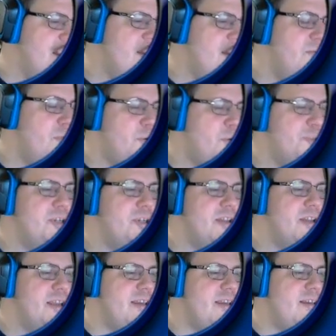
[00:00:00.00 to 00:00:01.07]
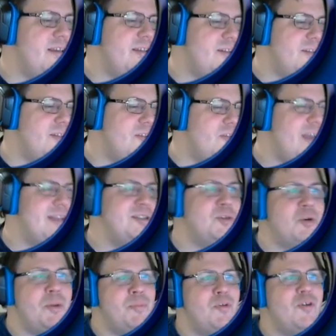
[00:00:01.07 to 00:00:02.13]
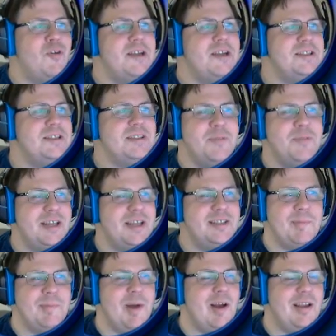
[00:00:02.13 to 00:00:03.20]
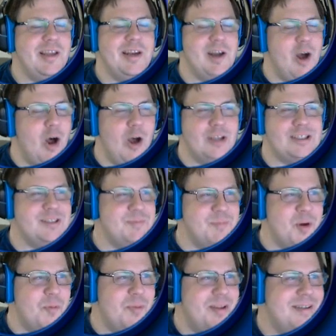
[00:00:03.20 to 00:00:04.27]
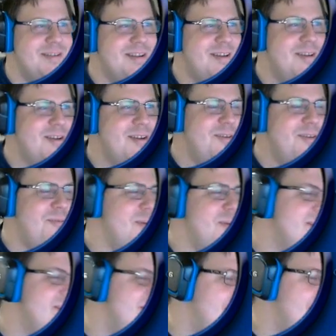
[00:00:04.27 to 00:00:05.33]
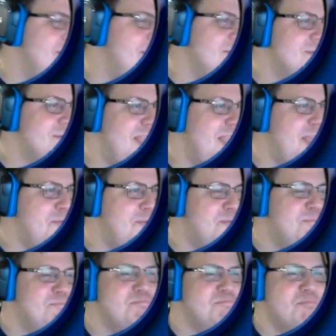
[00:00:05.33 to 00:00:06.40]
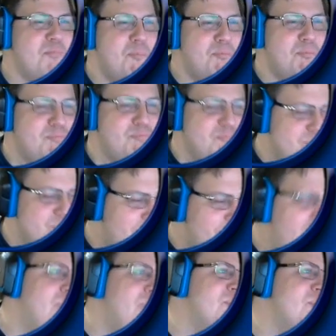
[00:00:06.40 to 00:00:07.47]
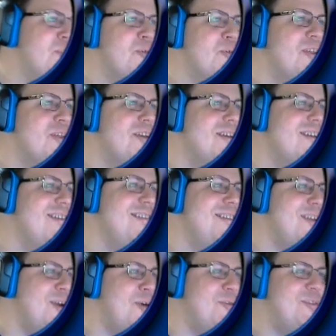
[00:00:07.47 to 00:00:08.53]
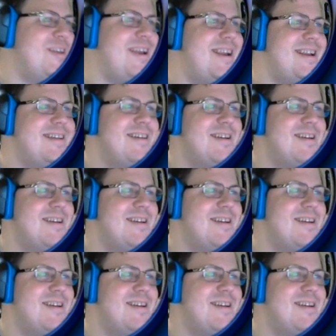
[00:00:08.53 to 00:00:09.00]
fortunately that story progresses and we get an awesome moment when Teft pops through the Oath Gate.